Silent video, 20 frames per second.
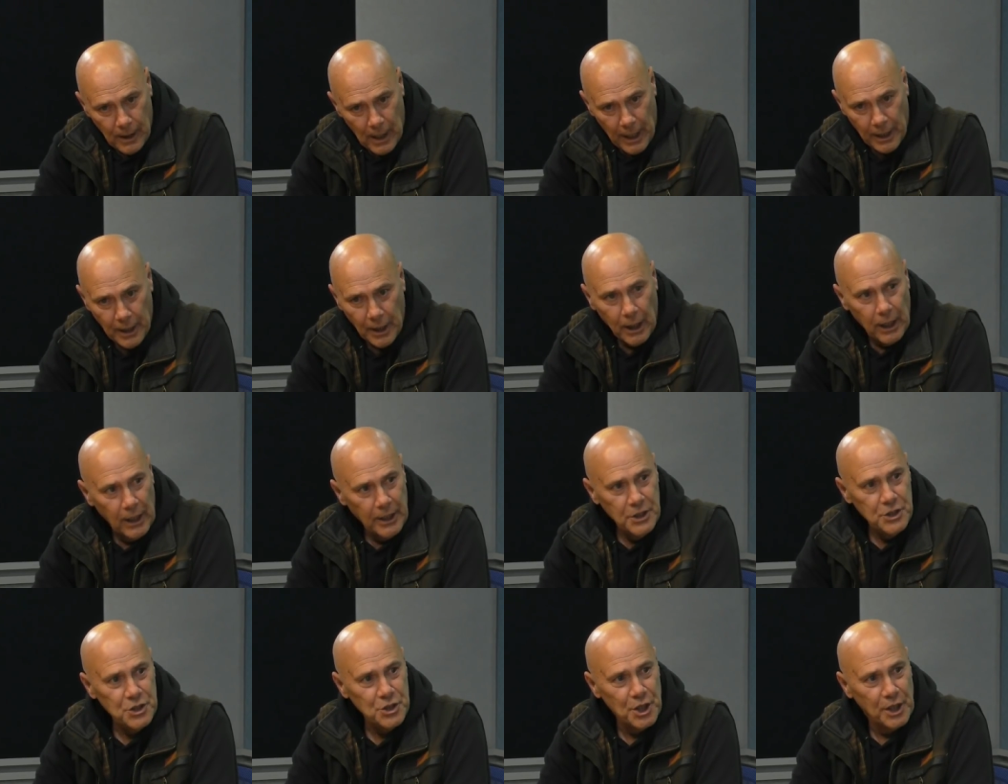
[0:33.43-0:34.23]

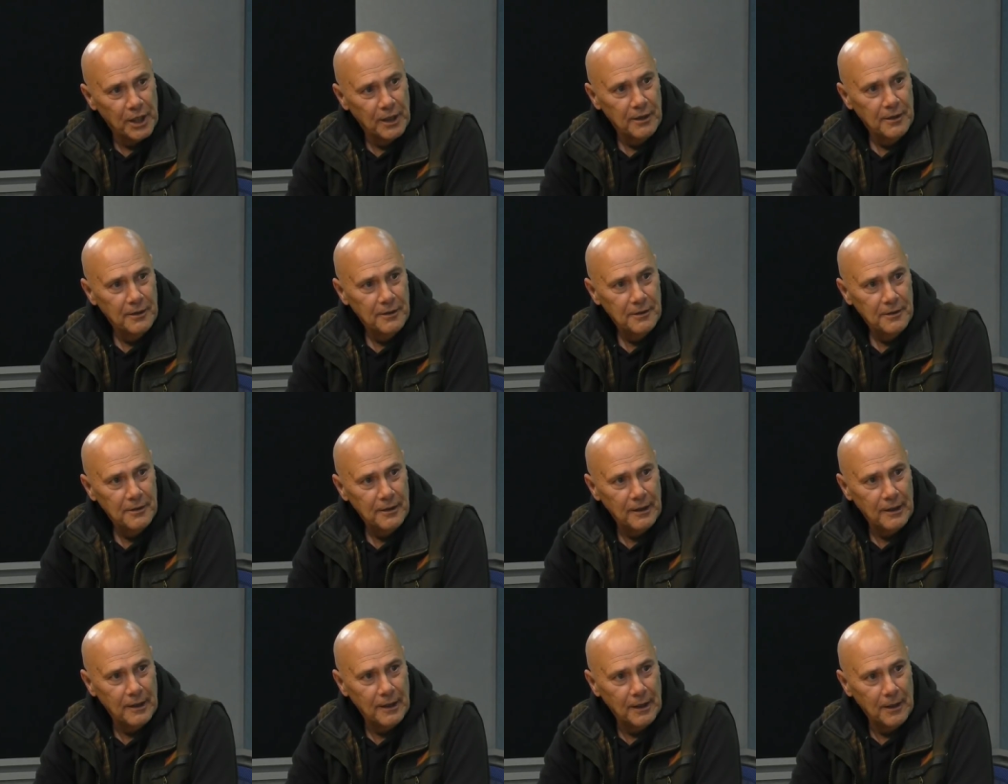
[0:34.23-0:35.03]
unleashing,
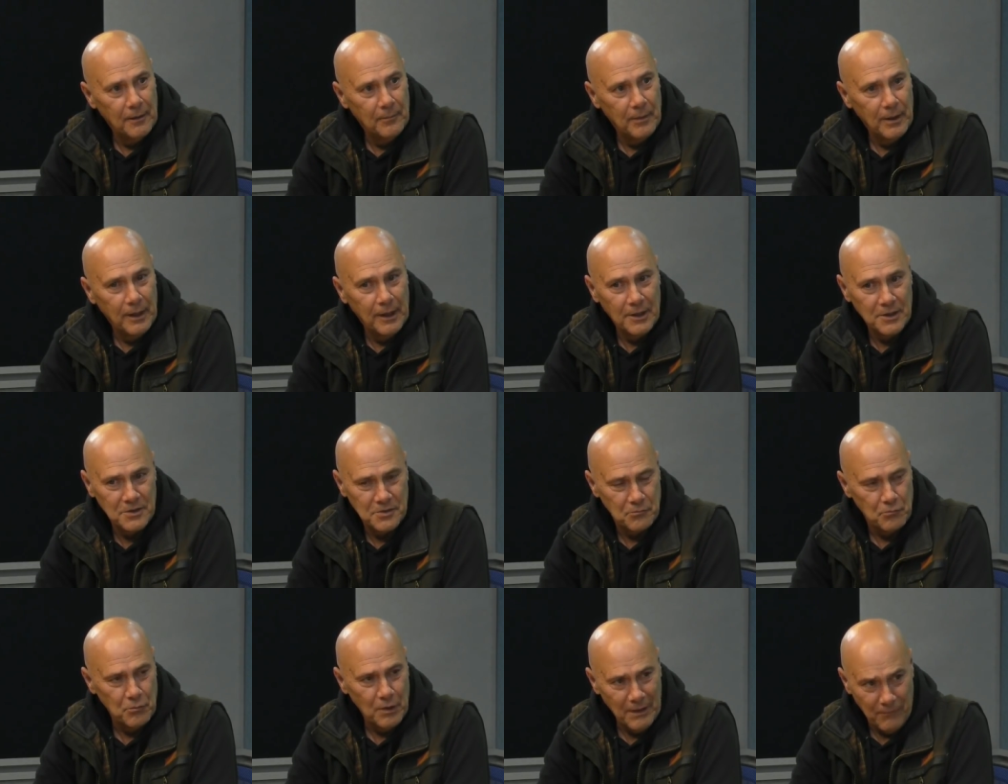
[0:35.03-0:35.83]
um, and
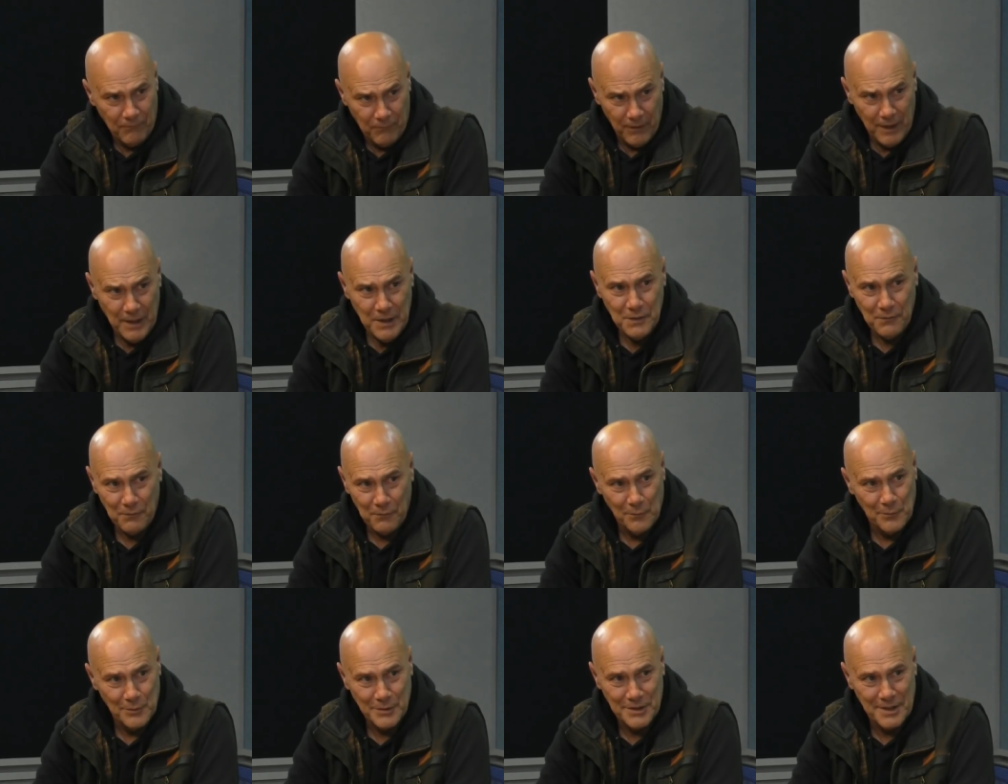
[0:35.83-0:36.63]
it's really
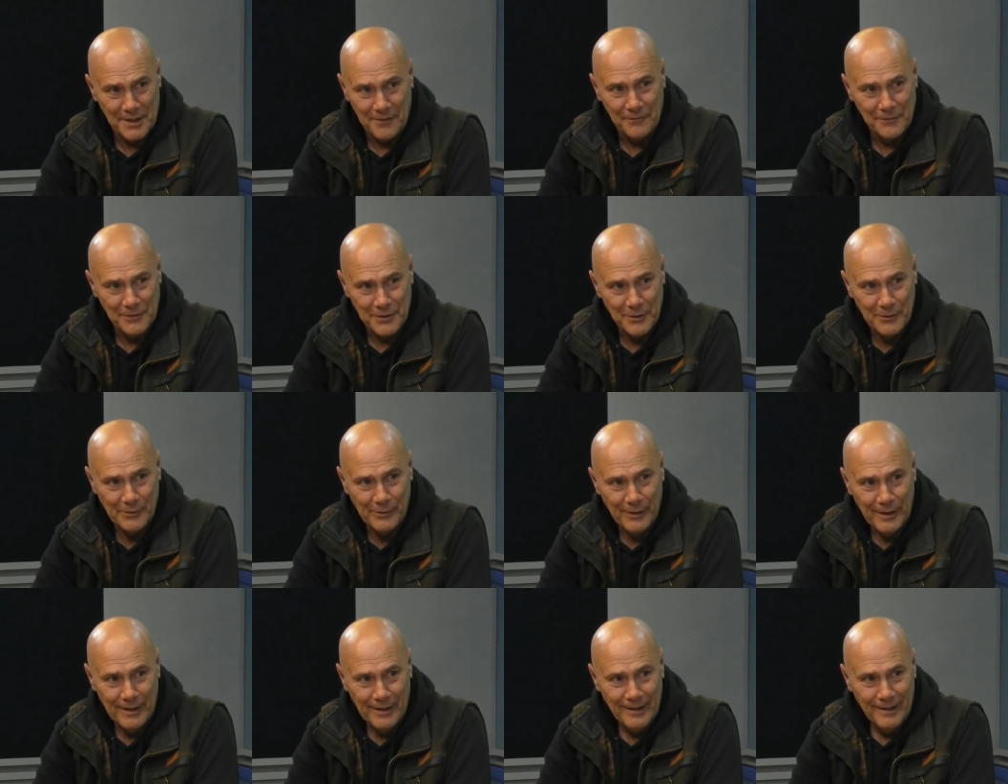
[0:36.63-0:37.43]
vengeful stuff
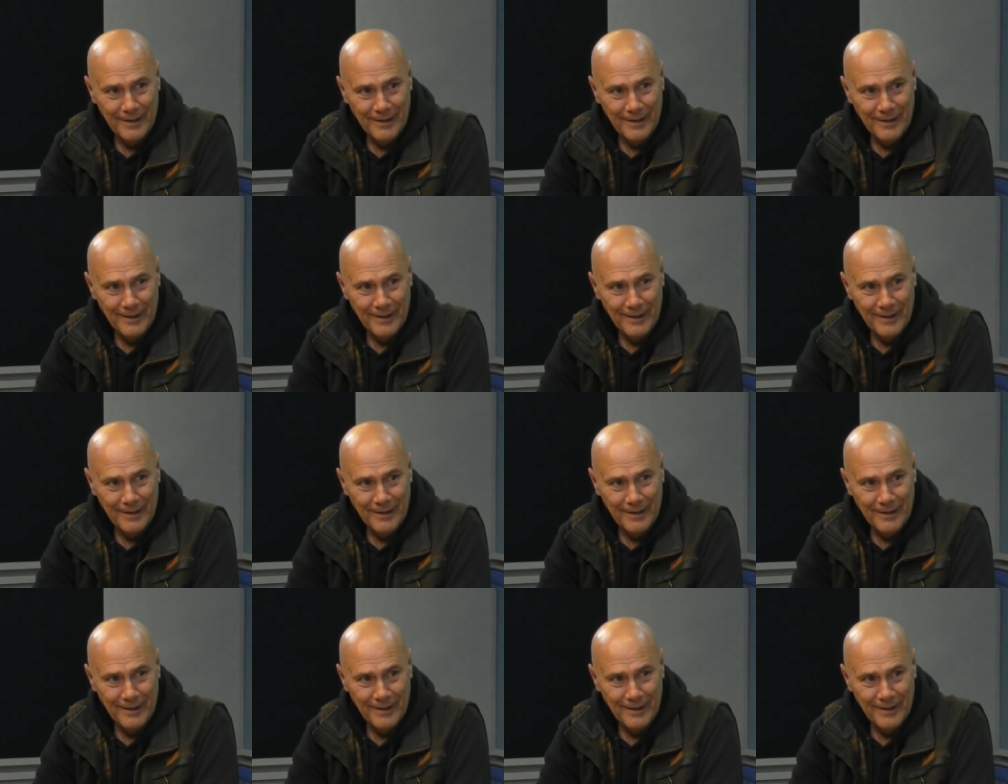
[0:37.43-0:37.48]
too.